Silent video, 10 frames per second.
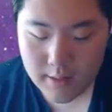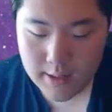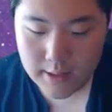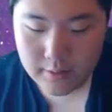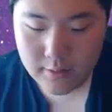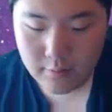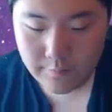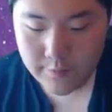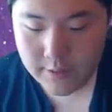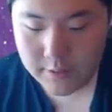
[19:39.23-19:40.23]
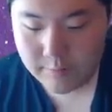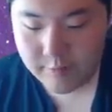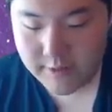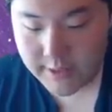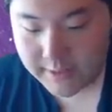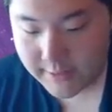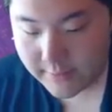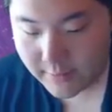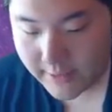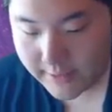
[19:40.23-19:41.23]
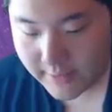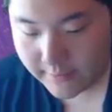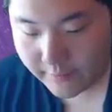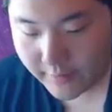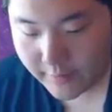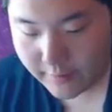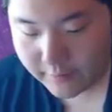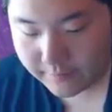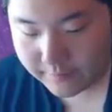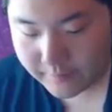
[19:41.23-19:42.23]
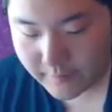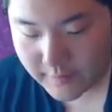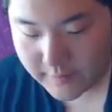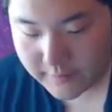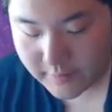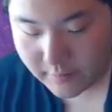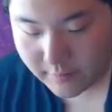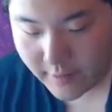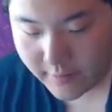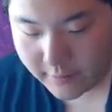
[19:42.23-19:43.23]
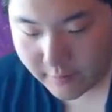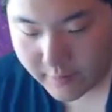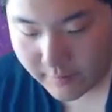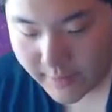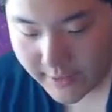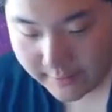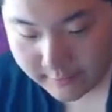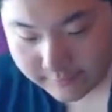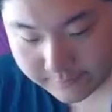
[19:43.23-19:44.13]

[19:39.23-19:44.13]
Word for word: I don't think you should protect here. I definitely don't. So Marowak will come out.